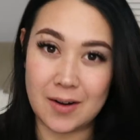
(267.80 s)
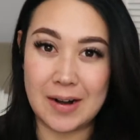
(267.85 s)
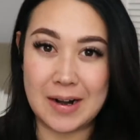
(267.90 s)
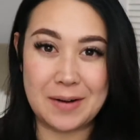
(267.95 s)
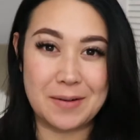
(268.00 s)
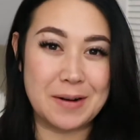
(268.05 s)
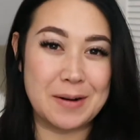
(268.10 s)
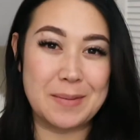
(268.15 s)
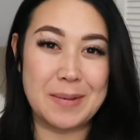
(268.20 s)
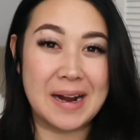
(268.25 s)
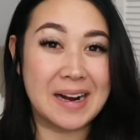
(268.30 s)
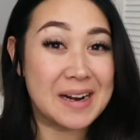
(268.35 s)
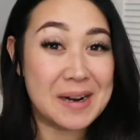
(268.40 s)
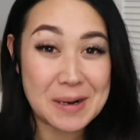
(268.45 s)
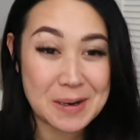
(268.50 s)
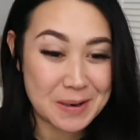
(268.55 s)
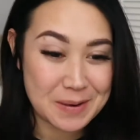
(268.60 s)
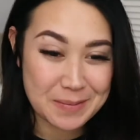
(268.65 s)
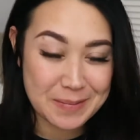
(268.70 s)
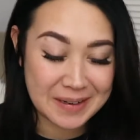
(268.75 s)
All right, we were back
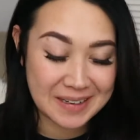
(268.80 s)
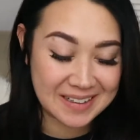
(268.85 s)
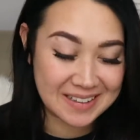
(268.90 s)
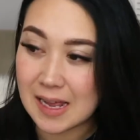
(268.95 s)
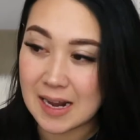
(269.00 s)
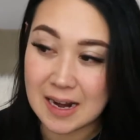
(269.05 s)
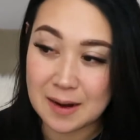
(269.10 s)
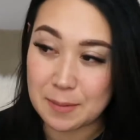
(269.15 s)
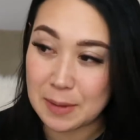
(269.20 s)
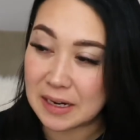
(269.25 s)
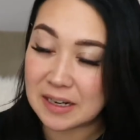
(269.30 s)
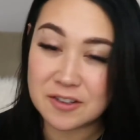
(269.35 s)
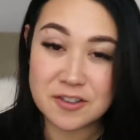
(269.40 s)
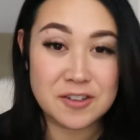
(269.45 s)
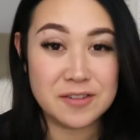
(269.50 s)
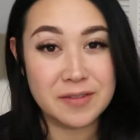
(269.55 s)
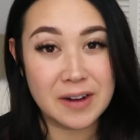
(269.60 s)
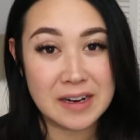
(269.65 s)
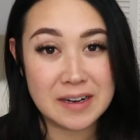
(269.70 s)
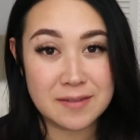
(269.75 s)
home and I
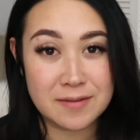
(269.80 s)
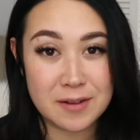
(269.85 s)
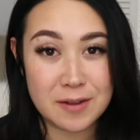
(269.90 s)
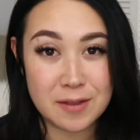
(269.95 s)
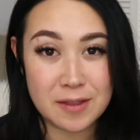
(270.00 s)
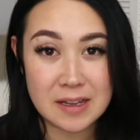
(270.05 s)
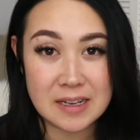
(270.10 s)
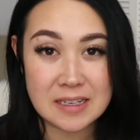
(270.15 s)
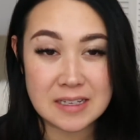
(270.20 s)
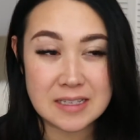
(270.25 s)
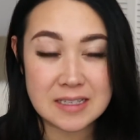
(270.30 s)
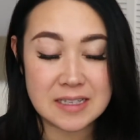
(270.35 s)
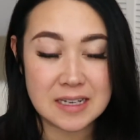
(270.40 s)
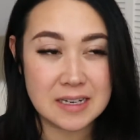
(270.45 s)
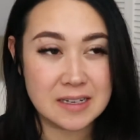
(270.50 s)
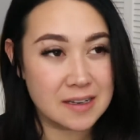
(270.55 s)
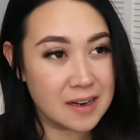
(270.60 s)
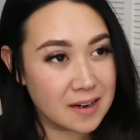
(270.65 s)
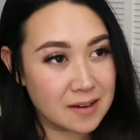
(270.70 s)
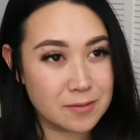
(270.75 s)
managed to find a few things,
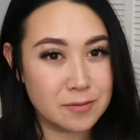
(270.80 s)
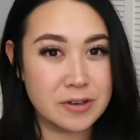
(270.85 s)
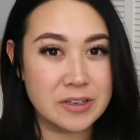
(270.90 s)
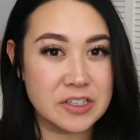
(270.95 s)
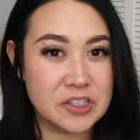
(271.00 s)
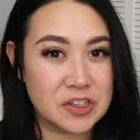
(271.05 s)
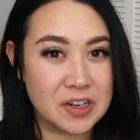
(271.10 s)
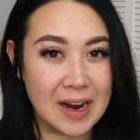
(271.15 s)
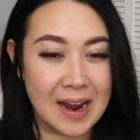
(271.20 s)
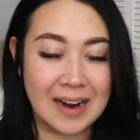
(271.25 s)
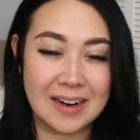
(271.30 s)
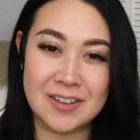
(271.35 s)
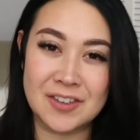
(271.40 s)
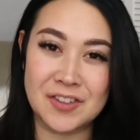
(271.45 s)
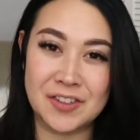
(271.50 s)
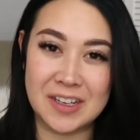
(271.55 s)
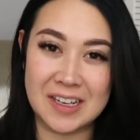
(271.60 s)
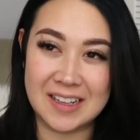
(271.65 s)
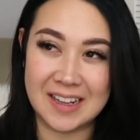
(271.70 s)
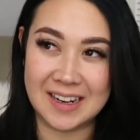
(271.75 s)
none of which are
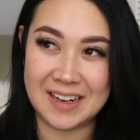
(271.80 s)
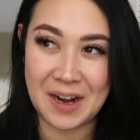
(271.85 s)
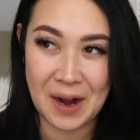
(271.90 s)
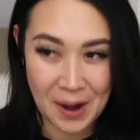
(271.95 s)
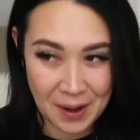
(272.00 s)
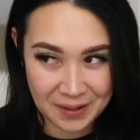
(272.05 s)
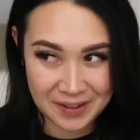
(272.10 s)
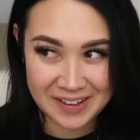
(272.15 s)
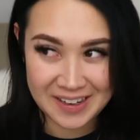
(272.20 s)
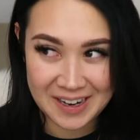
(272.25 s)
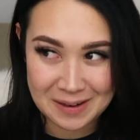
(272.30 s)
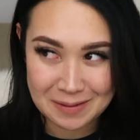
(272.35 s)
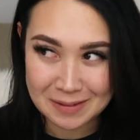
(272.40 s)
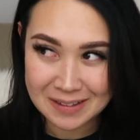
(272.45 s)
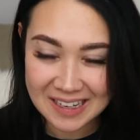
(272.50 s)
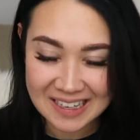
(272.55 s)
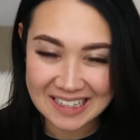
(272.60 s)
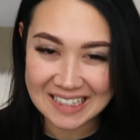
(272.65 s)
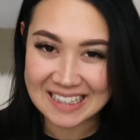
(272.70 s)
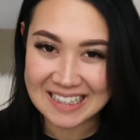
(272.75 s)
actually like holiday
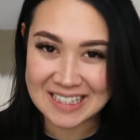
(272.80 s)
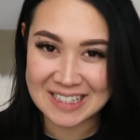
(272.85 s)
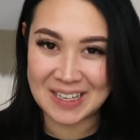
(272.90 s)
related.